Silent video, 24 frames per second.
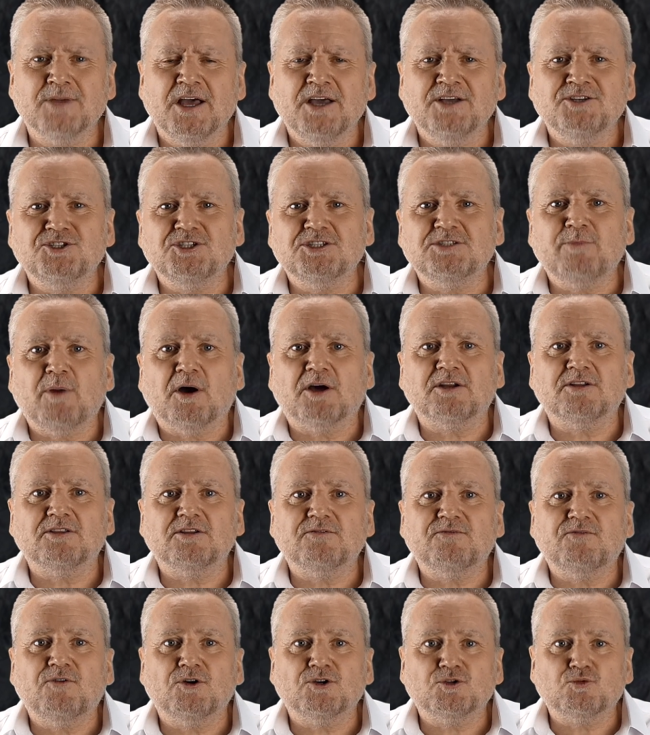She spotted the
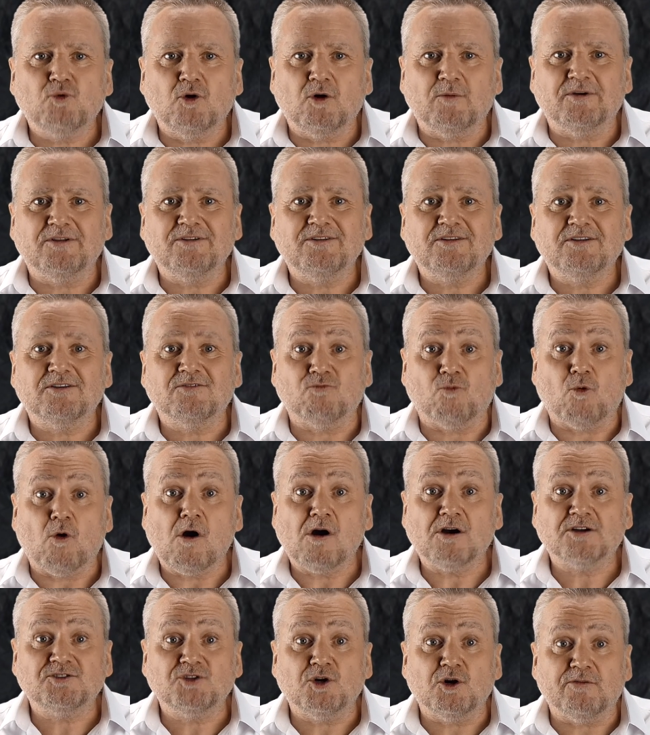first woman and
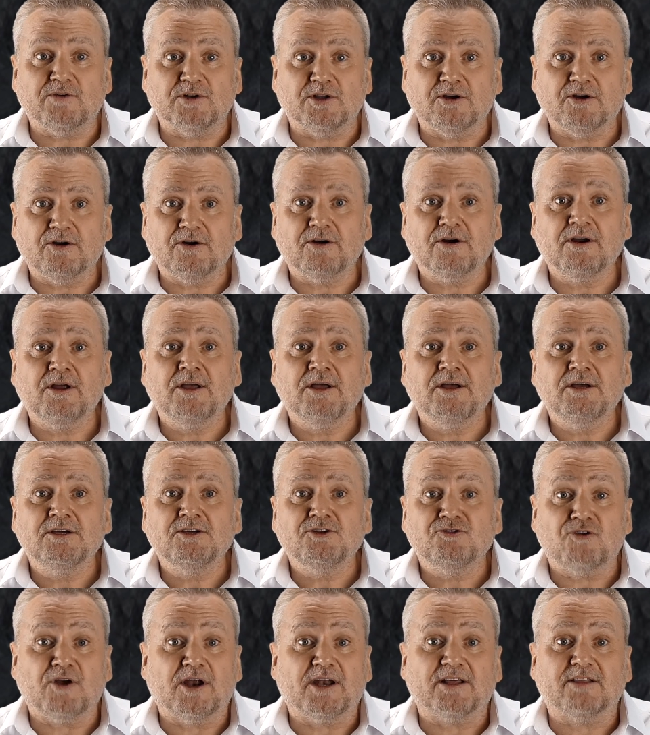walked over to her,
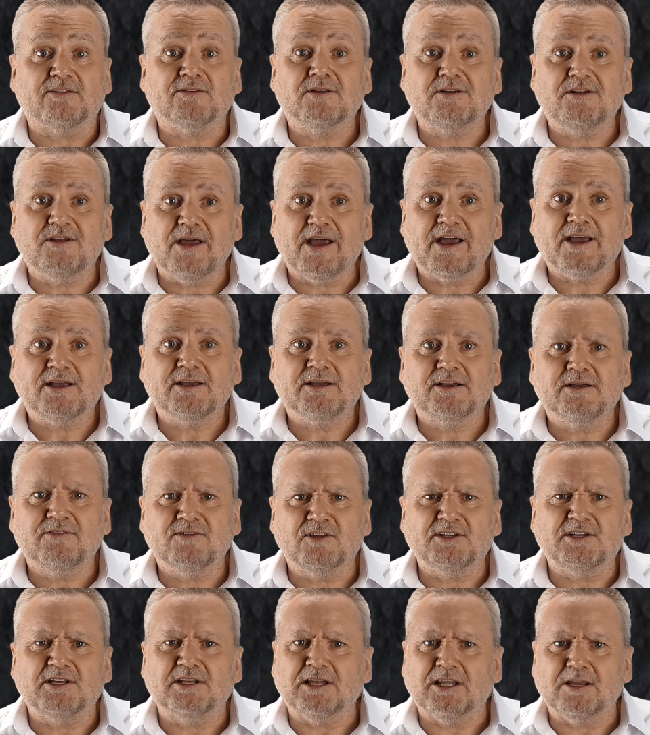treading the deck in the
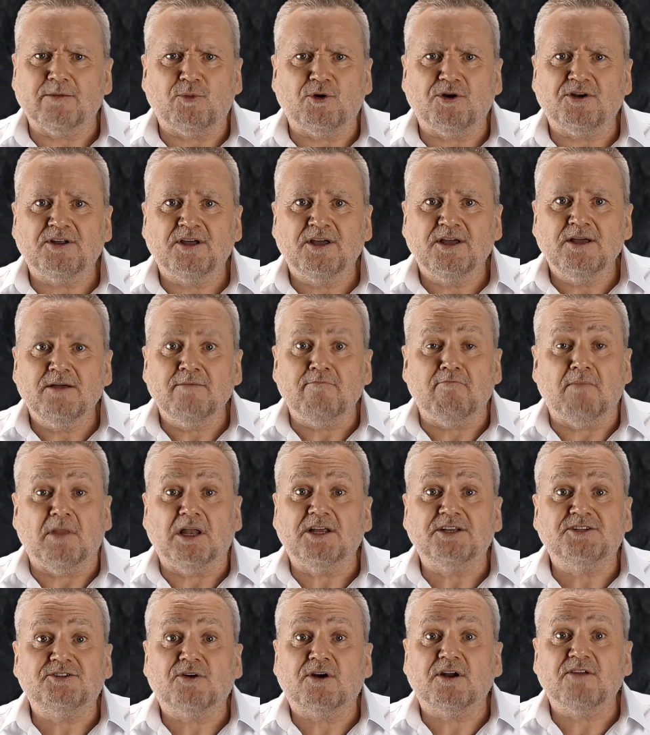deliberate,
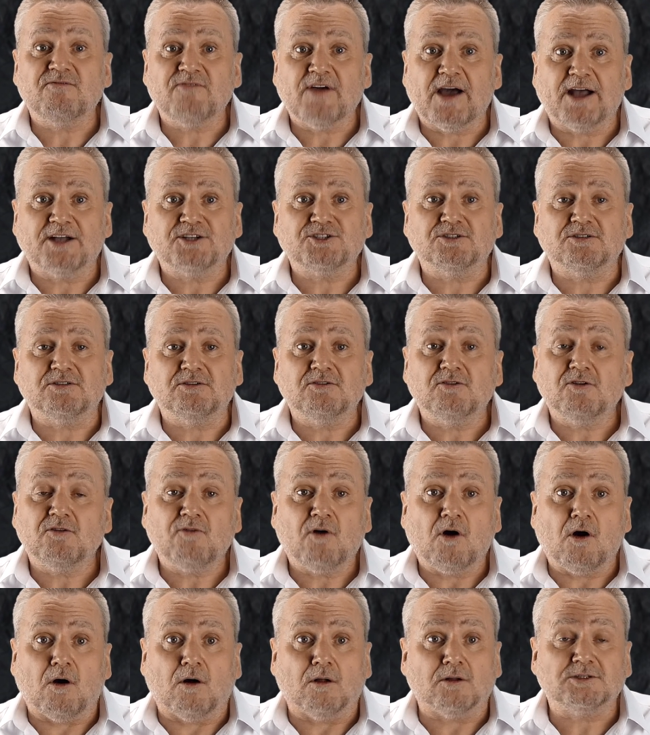military fashion of
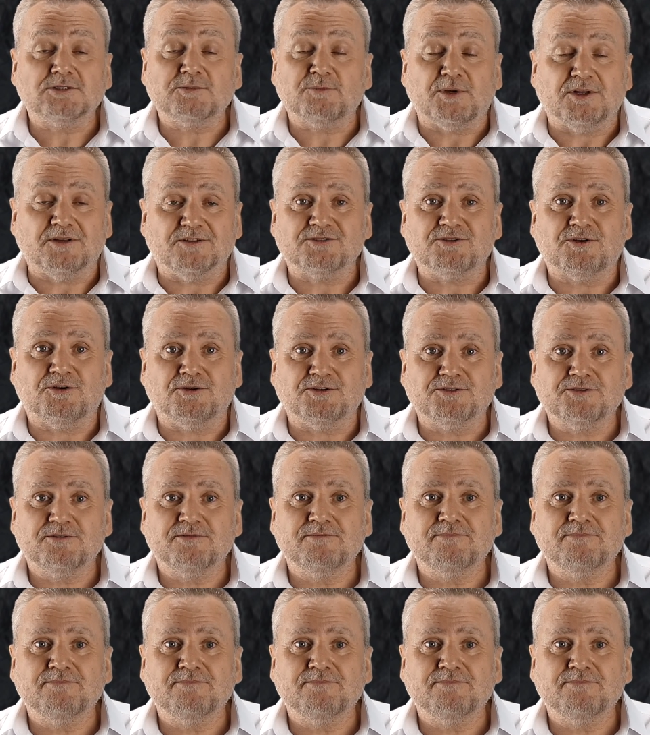all spinsters.